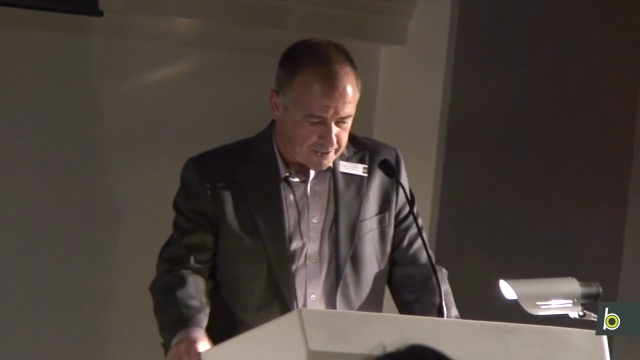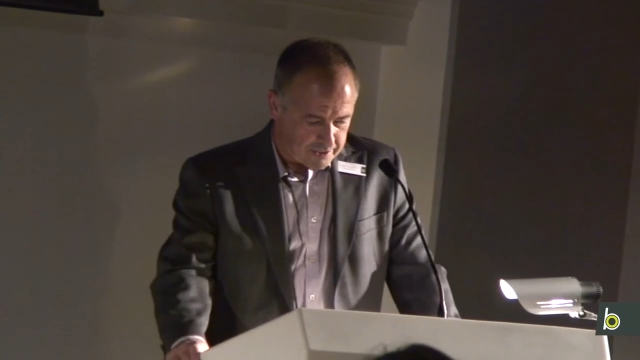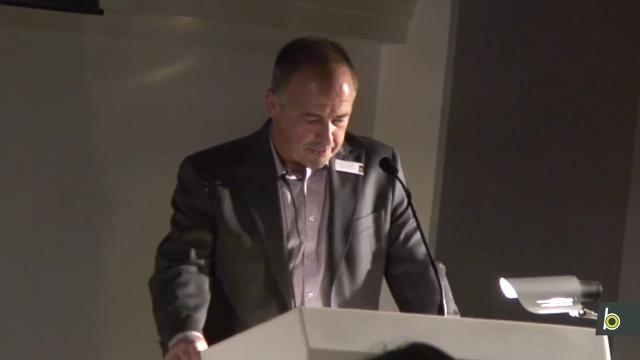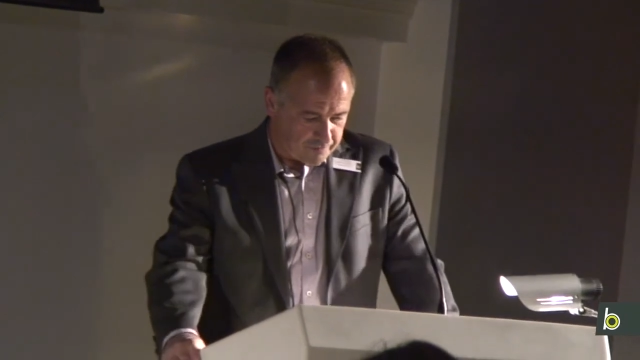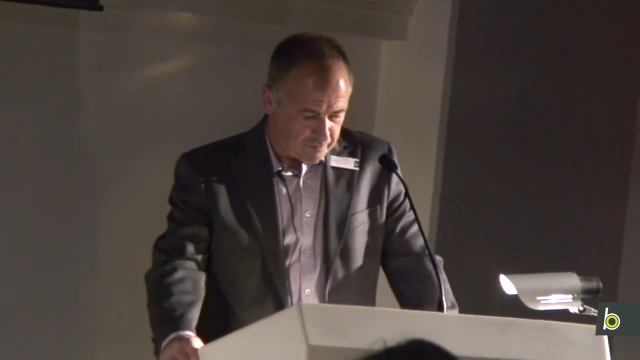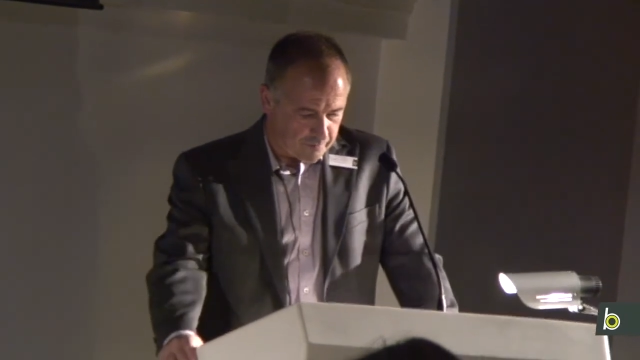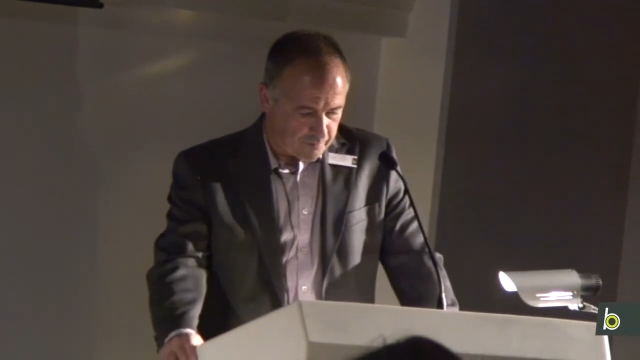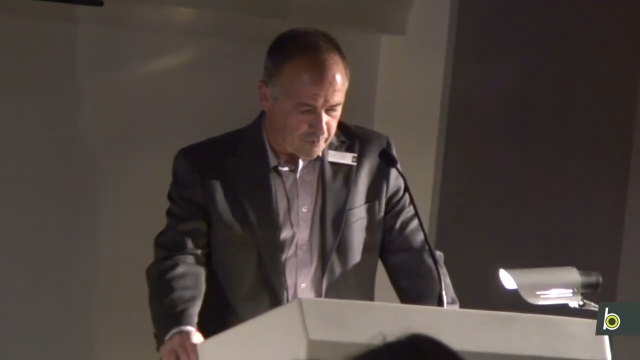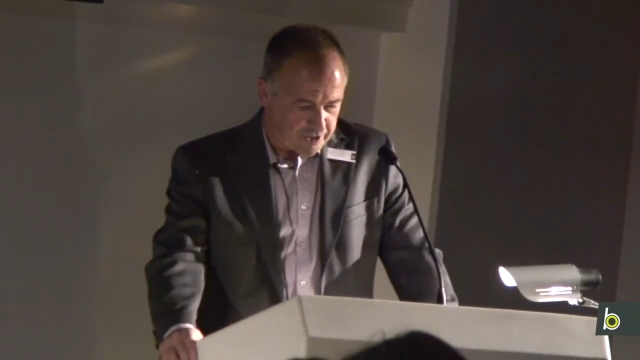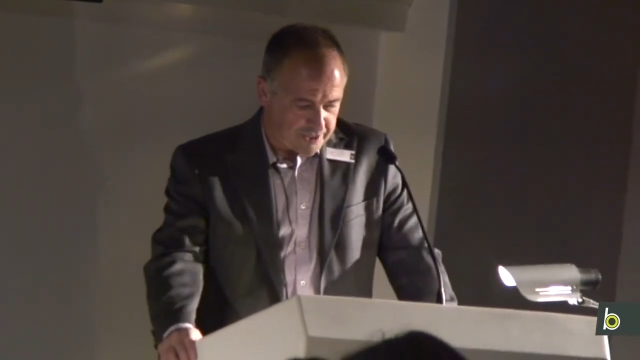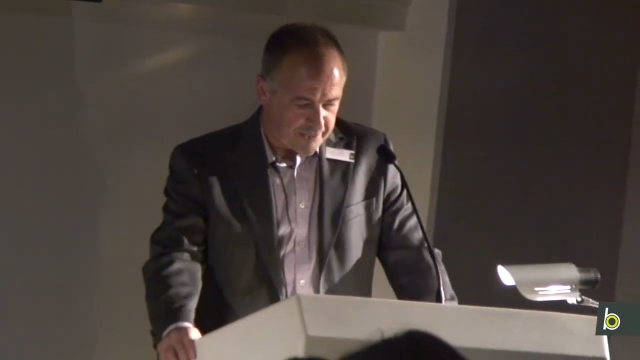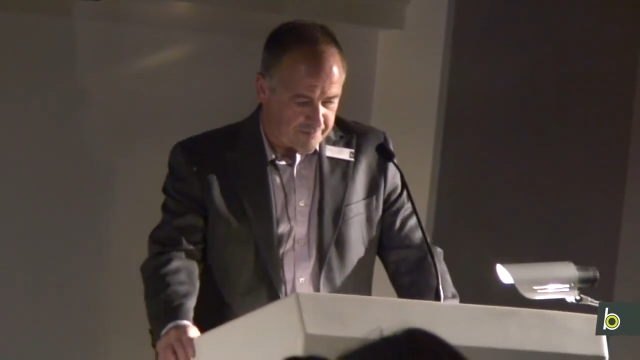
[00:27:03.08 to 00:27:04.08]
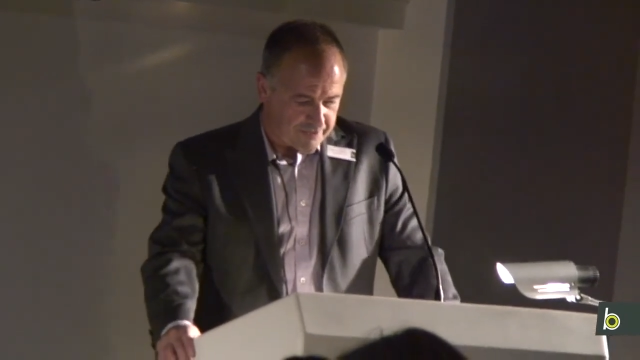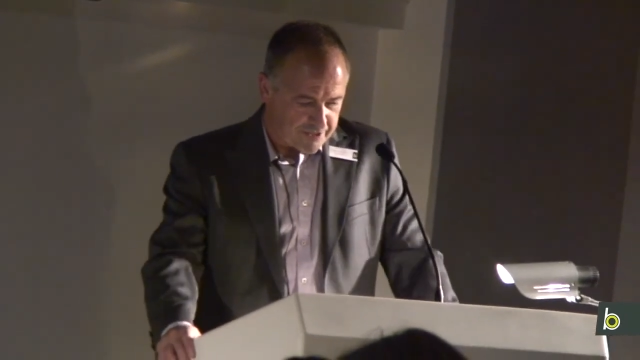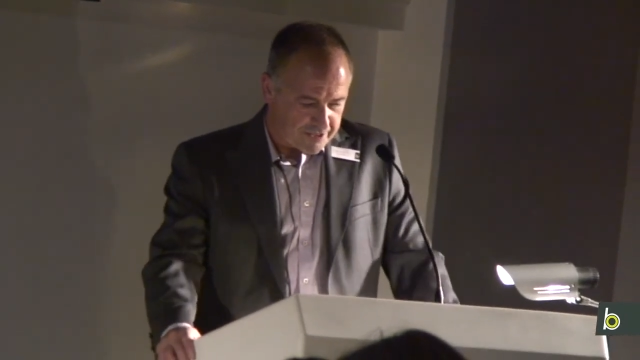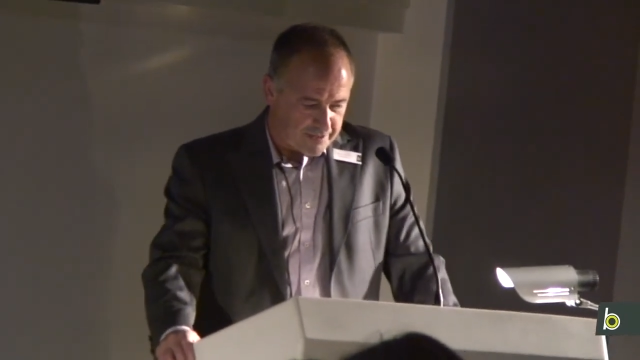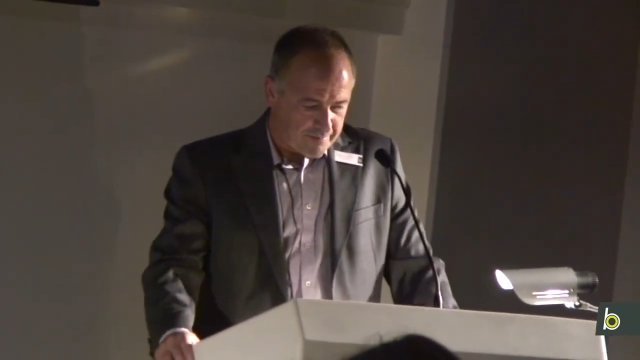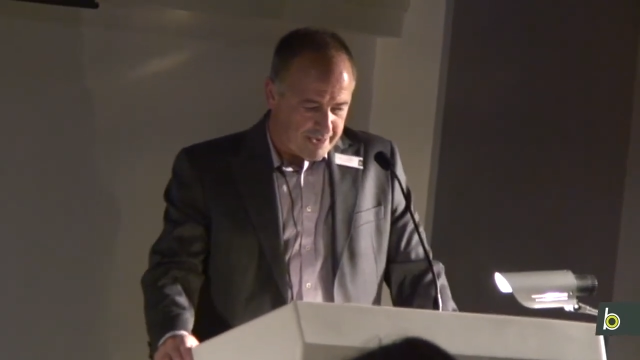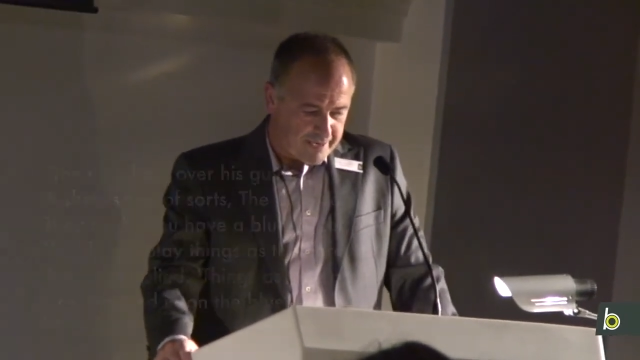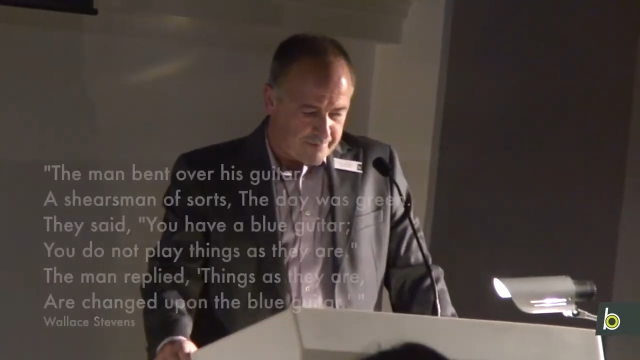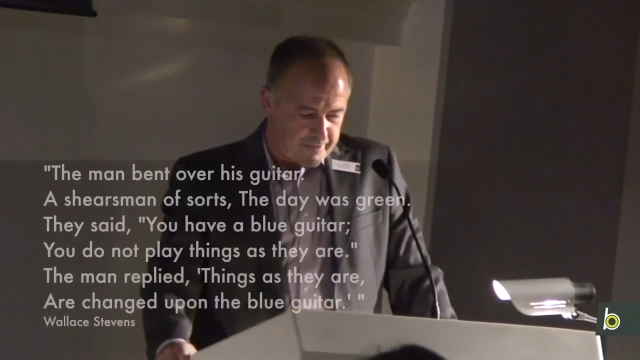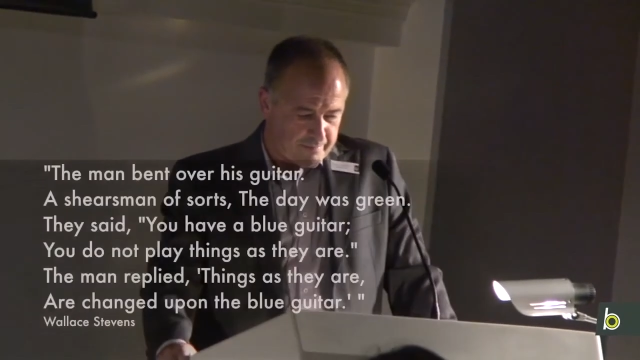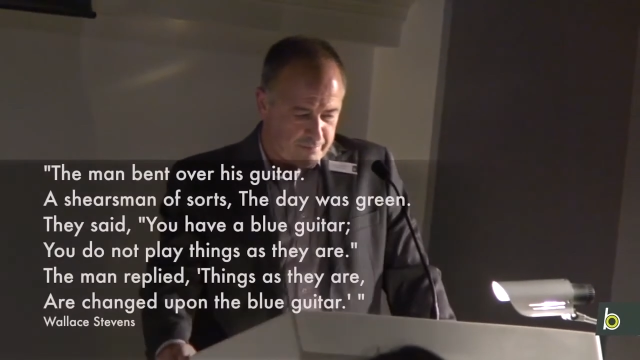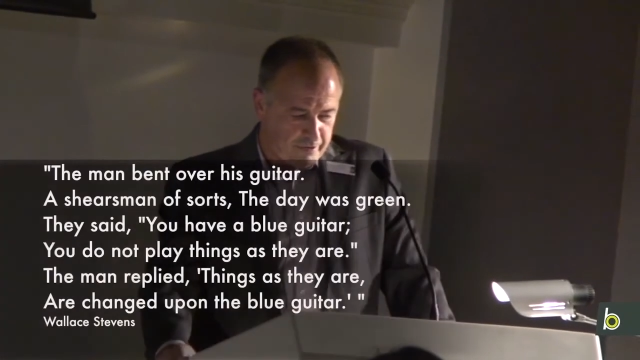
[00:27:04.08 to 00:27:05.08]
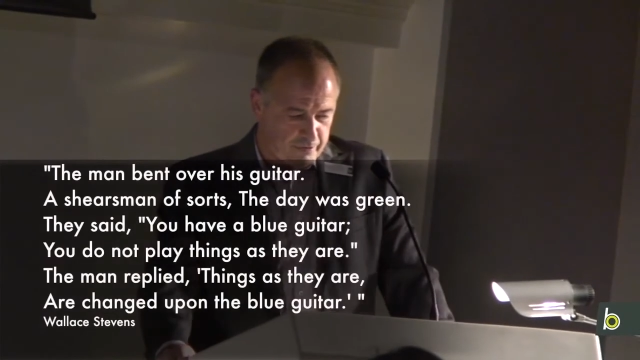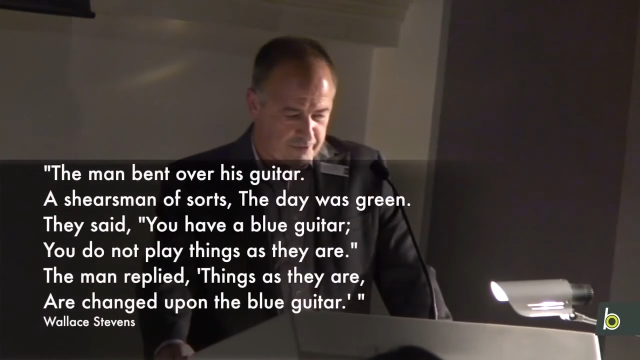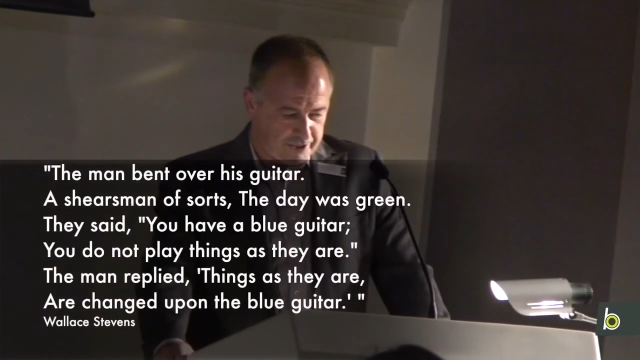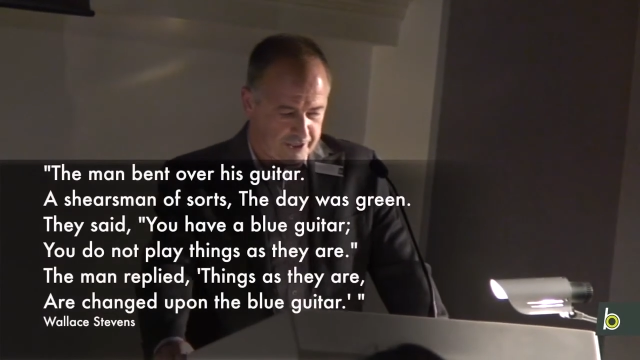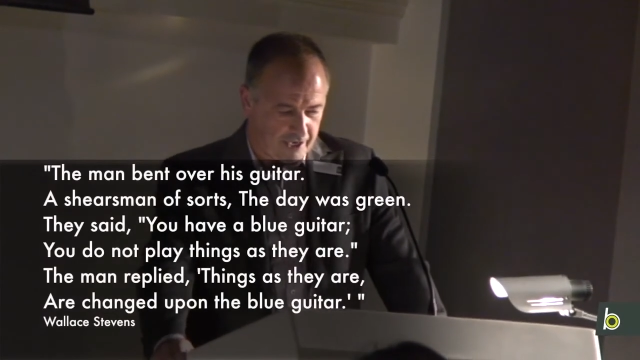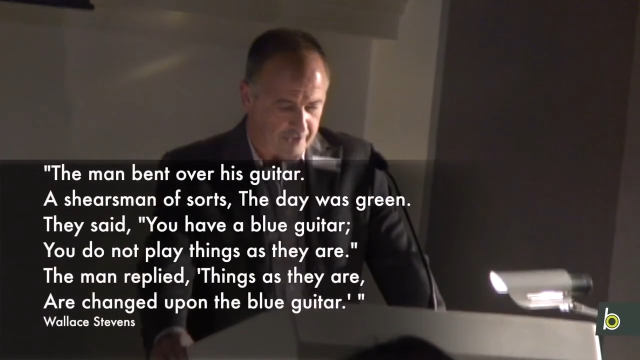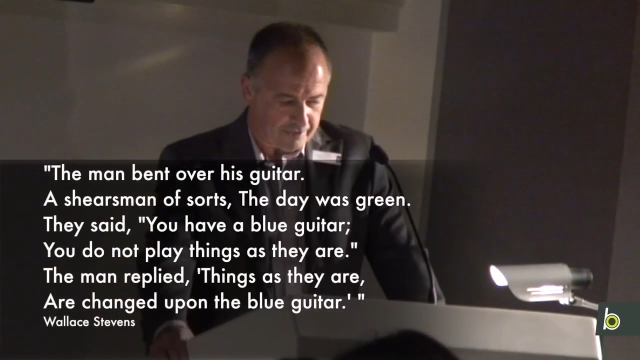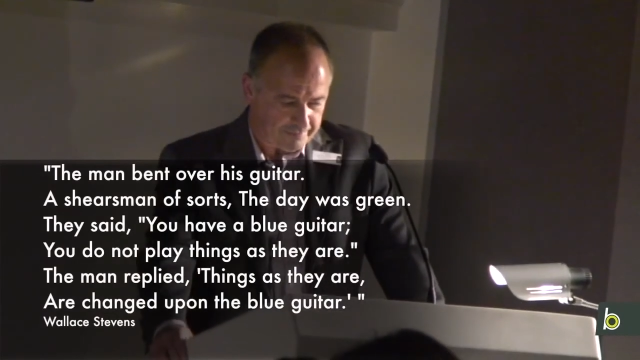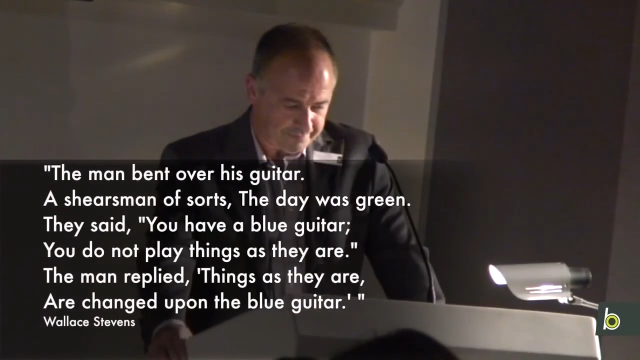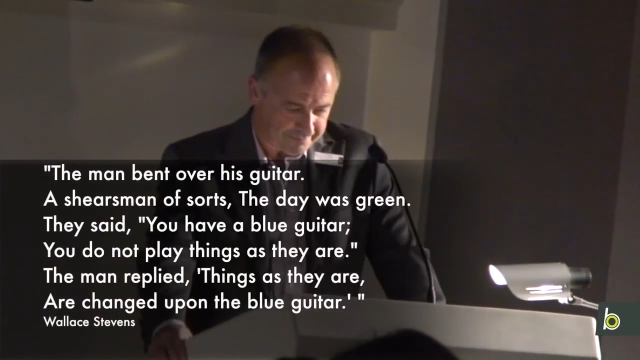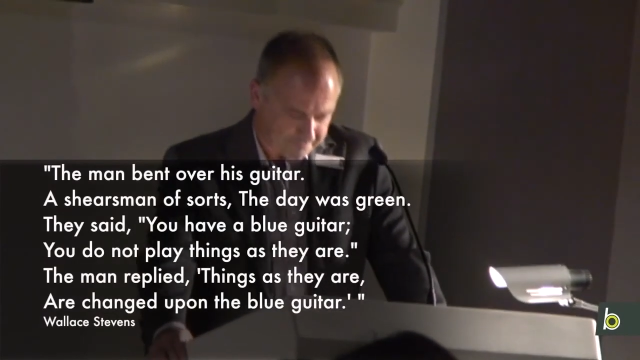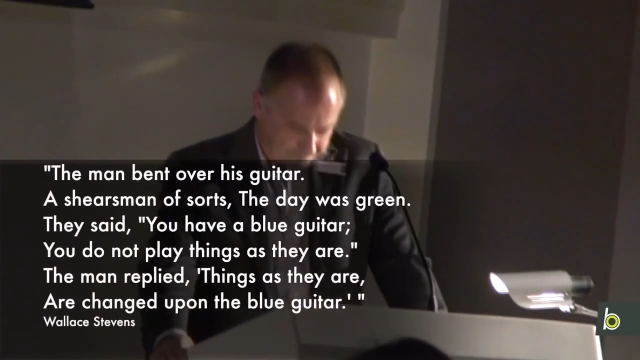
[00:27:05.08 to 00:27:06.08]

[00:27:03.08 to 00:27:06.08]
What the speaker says: This is from Wallace Stevens, The Man with the Blue Guitar.